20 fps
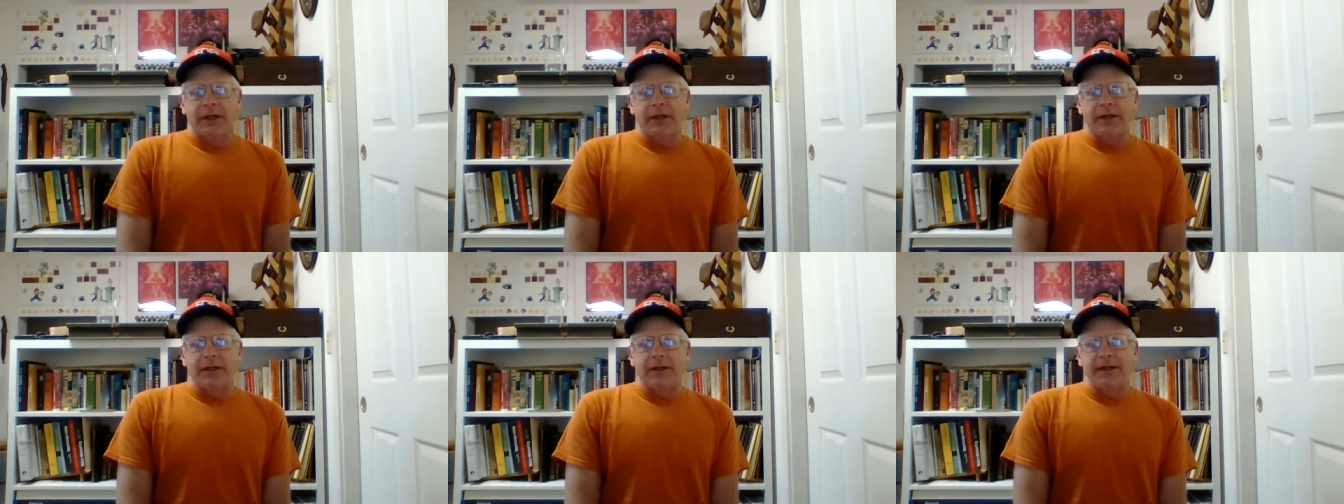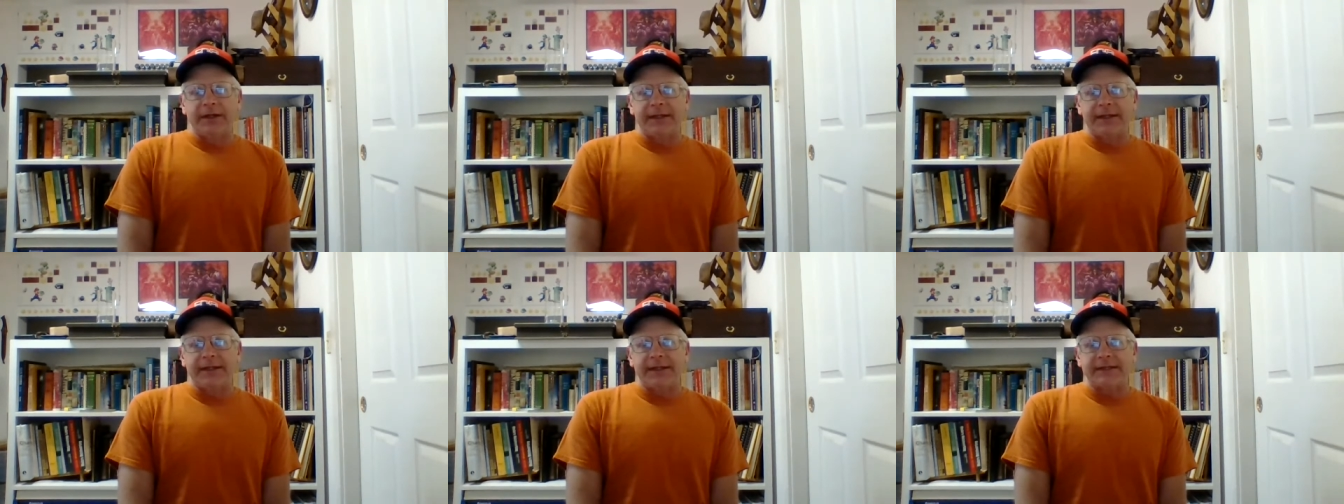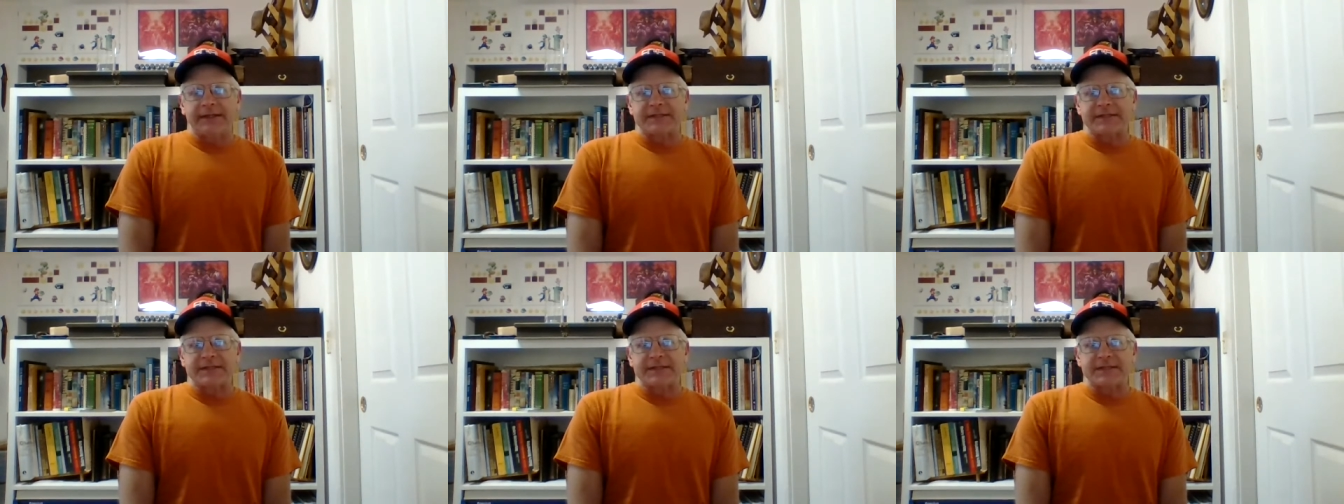Uh,
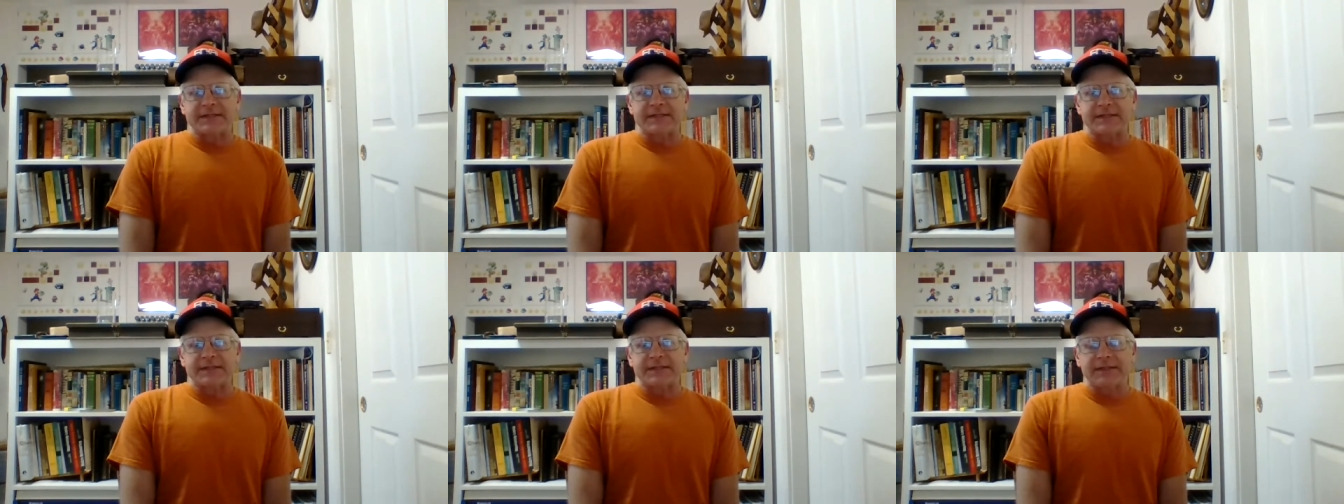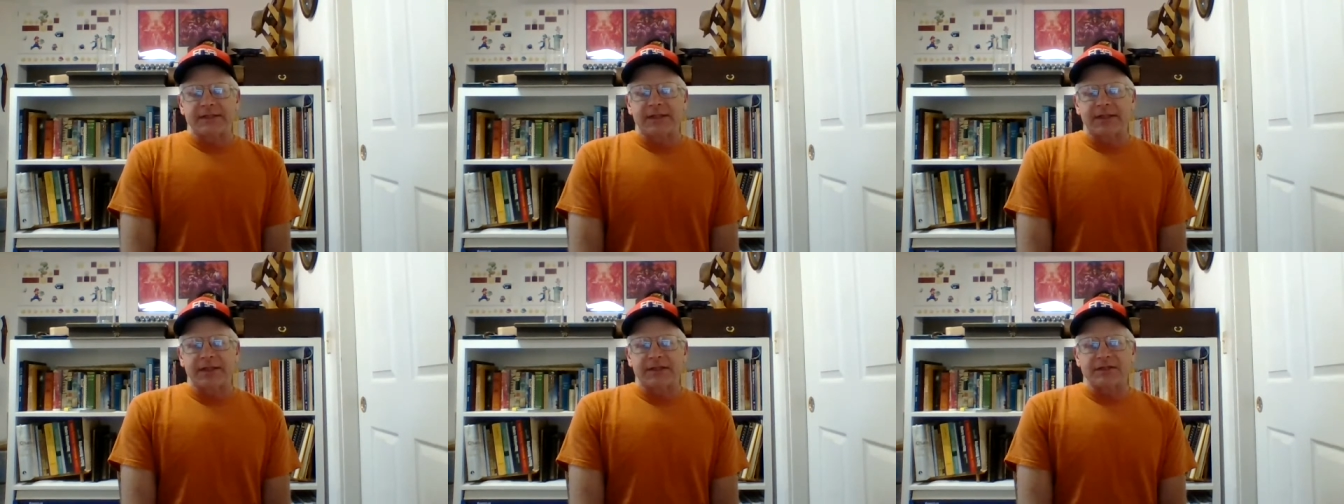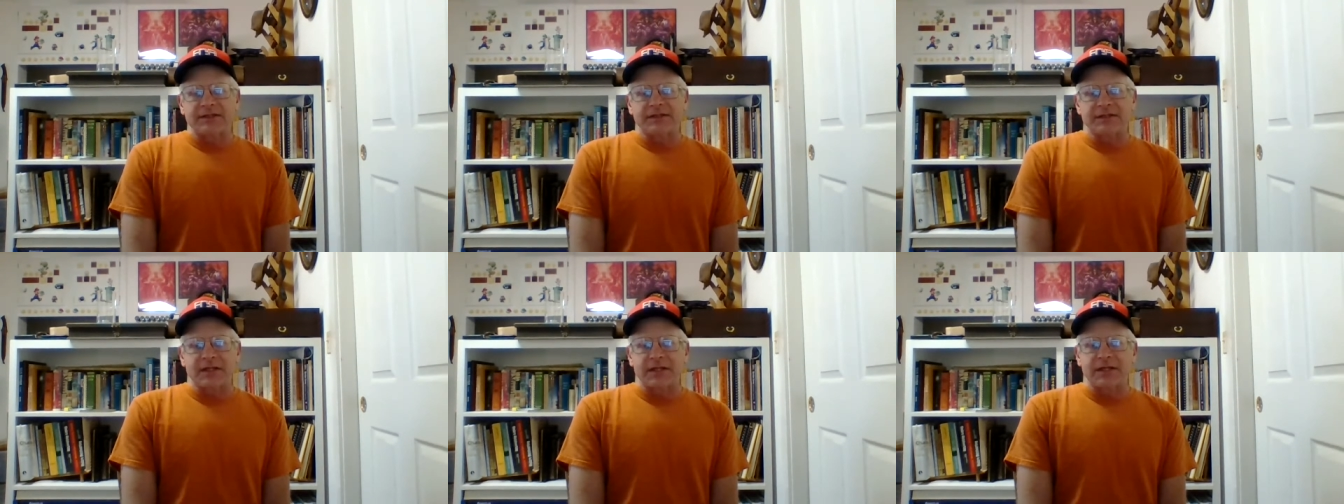it's,
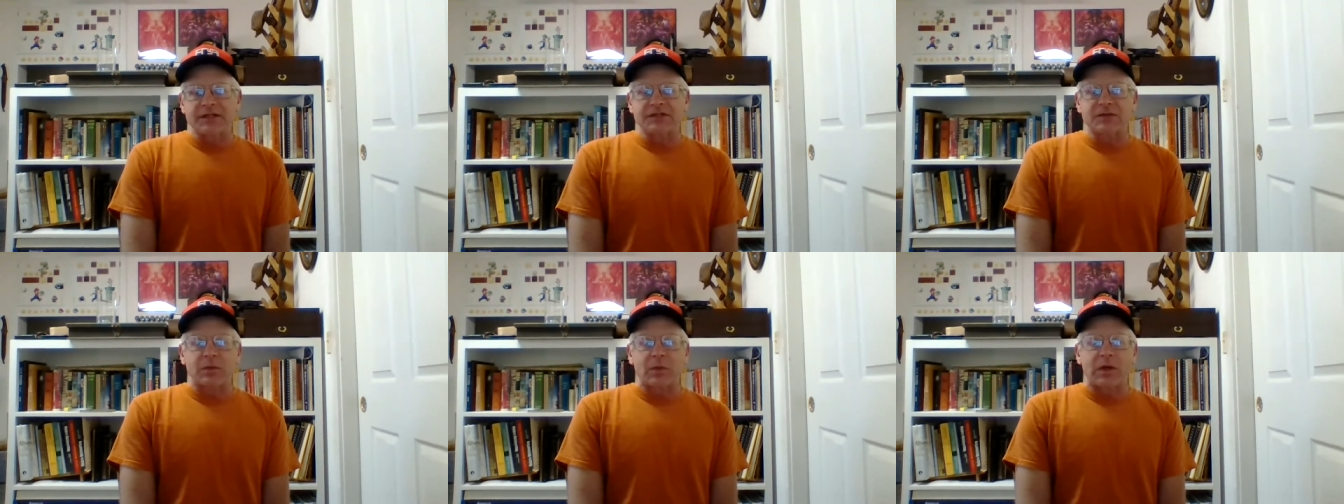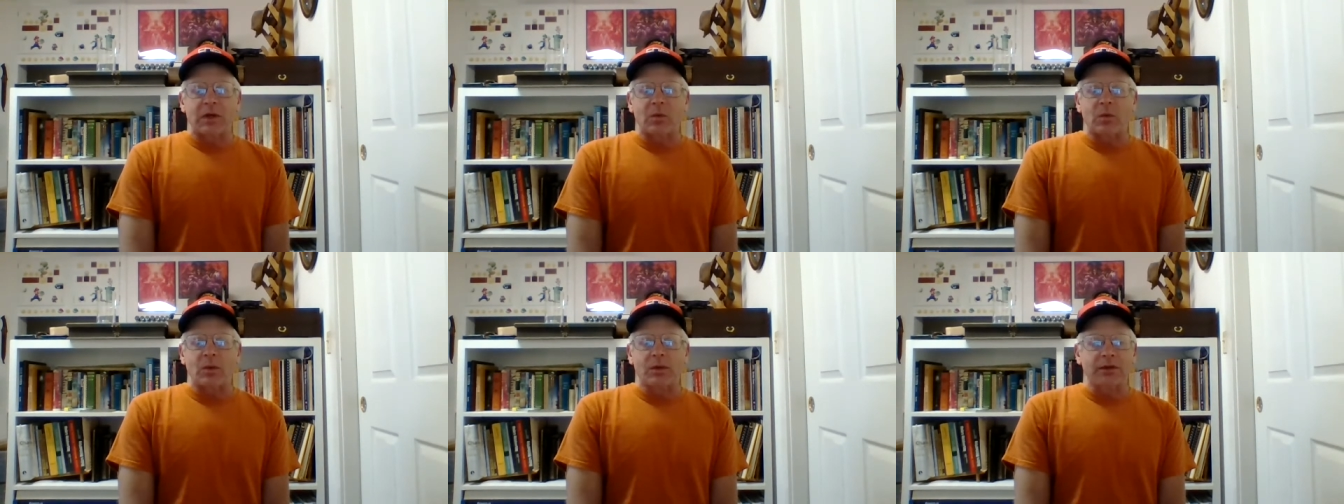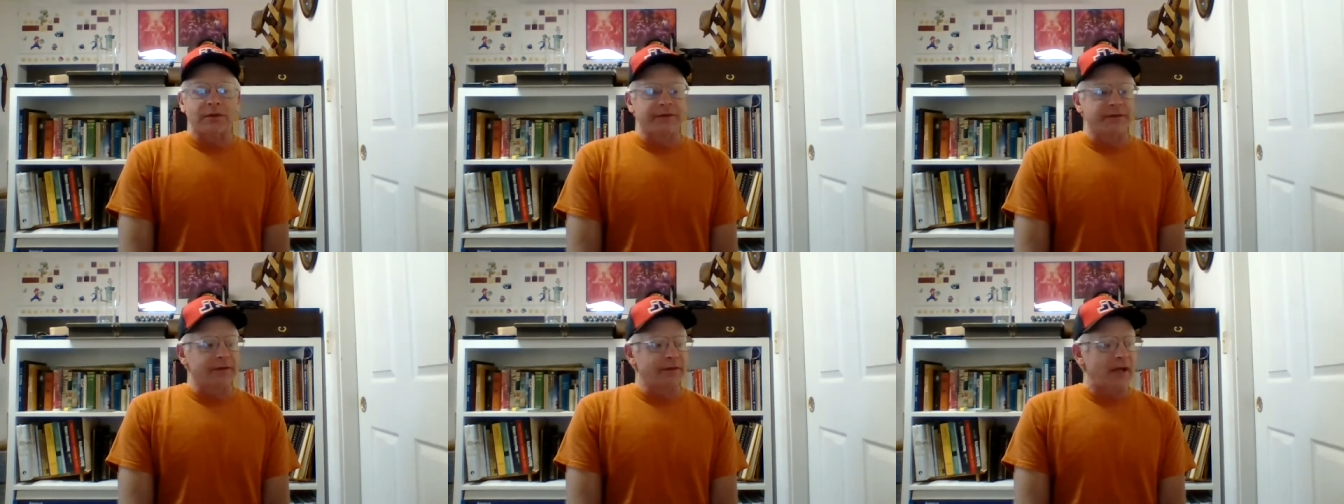it's, it's well
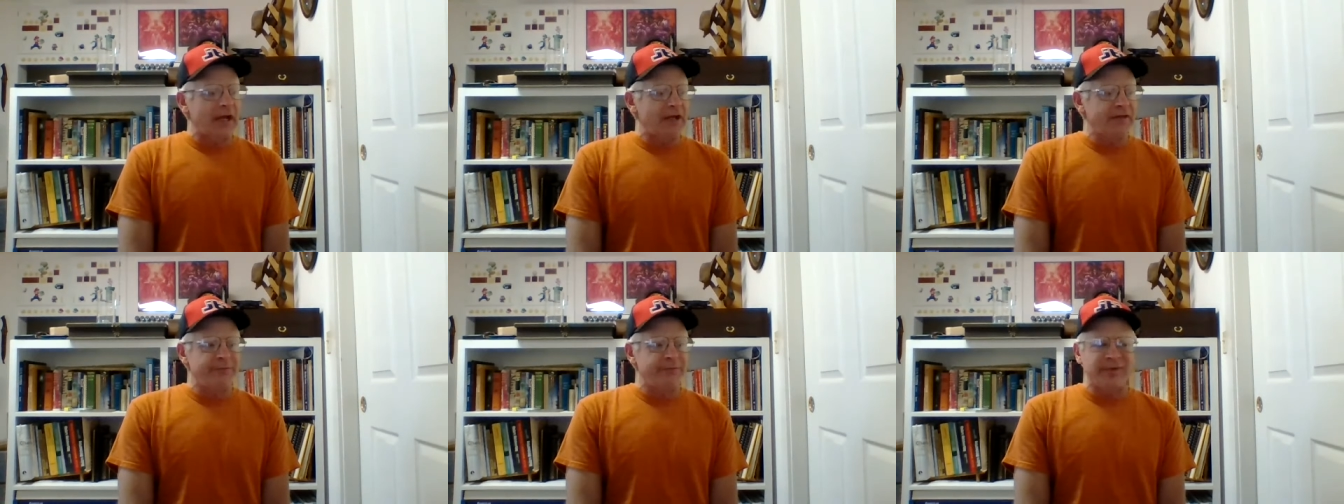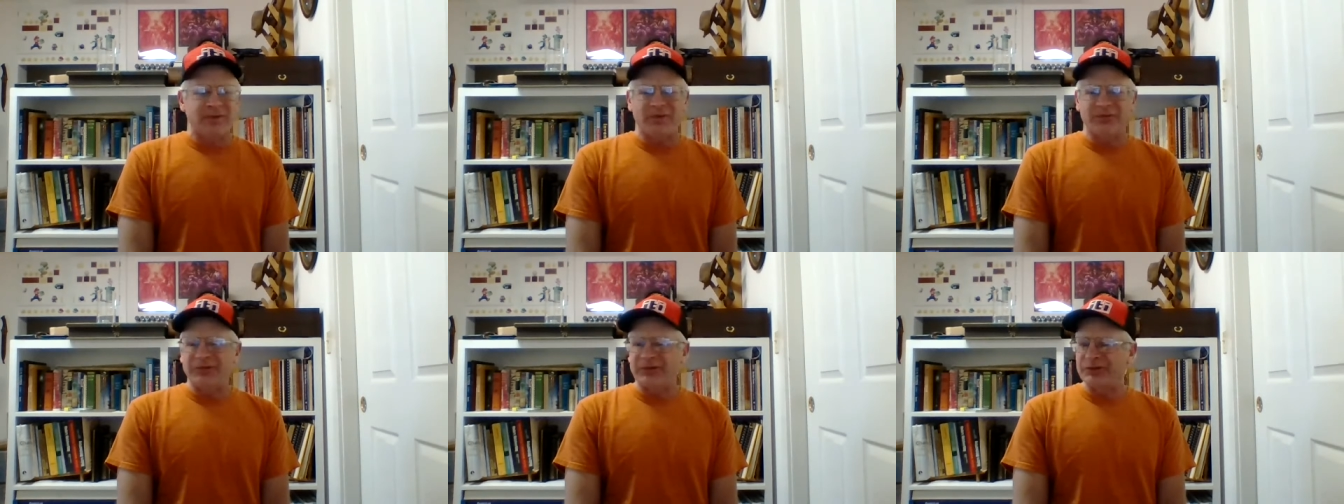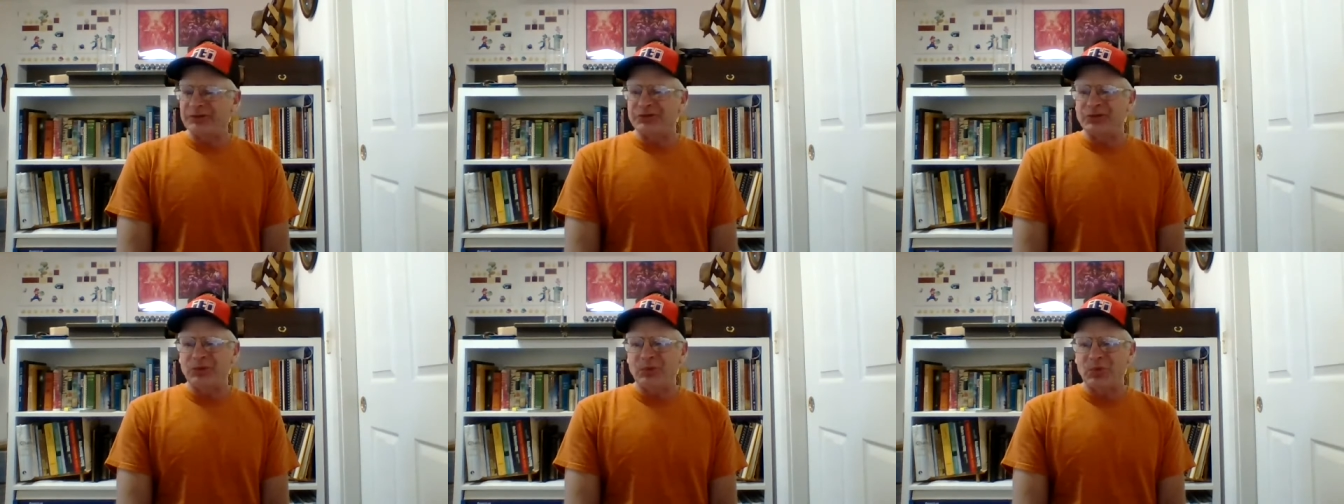worth it. I built
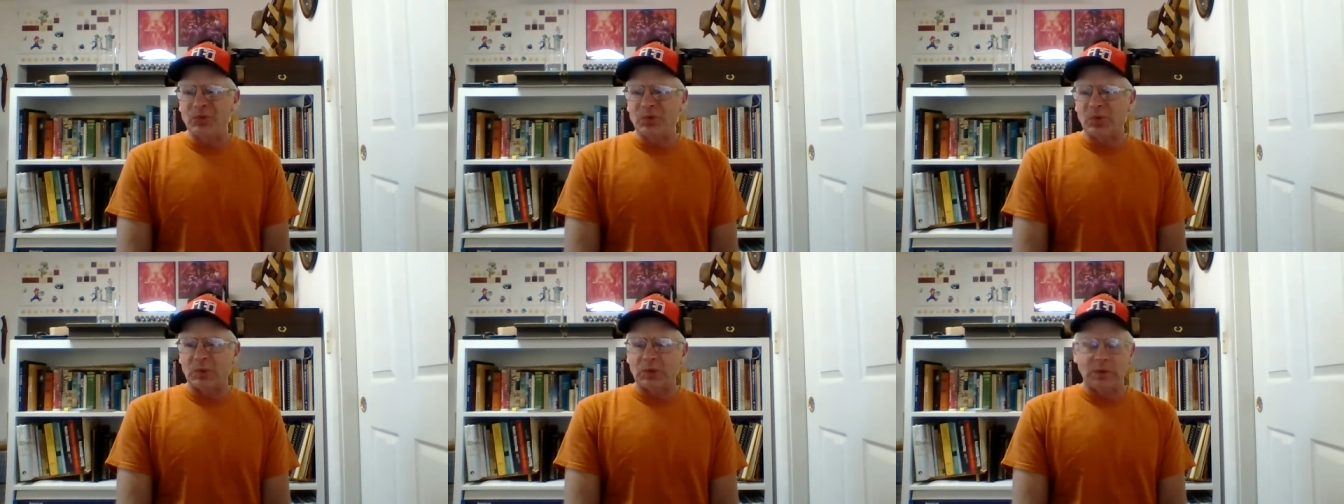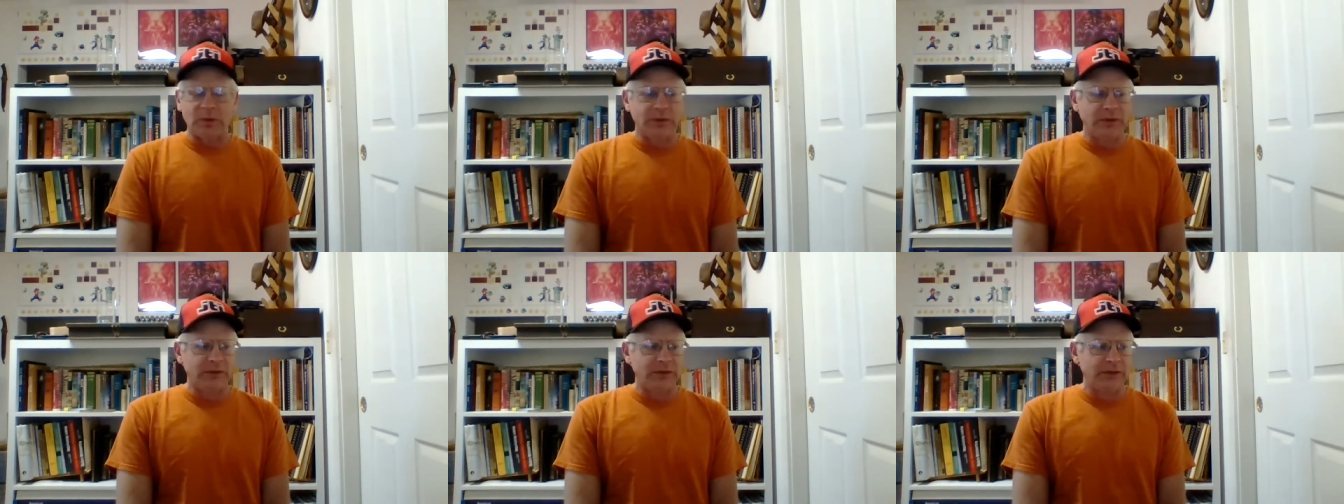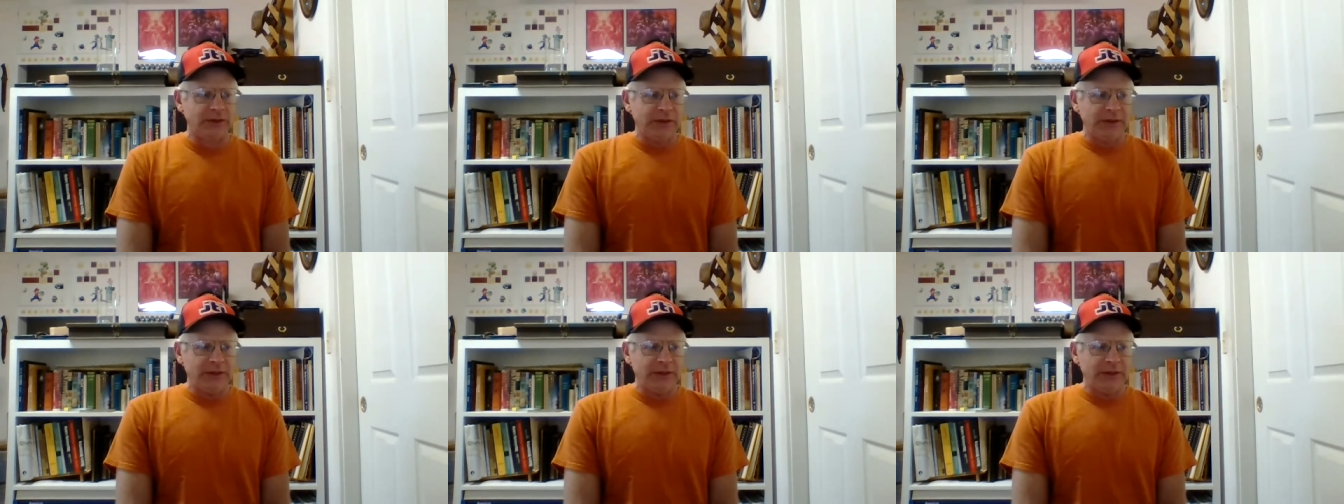a tool